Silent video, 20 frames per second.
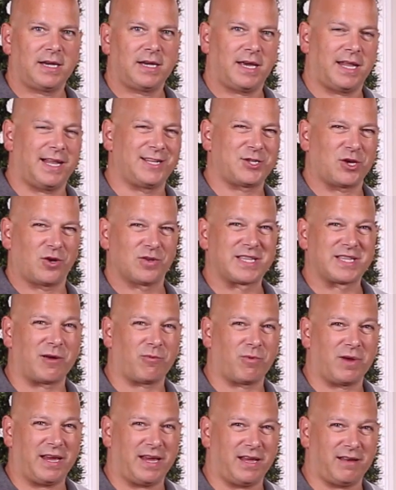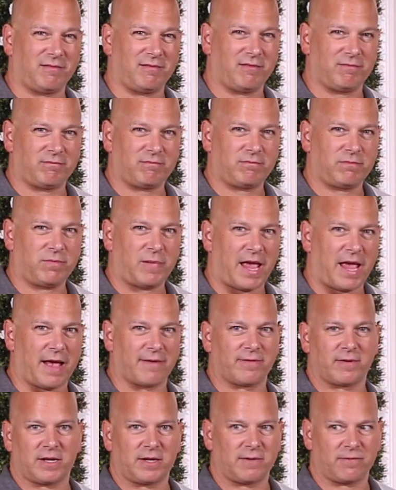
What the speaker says: And it shows that we have a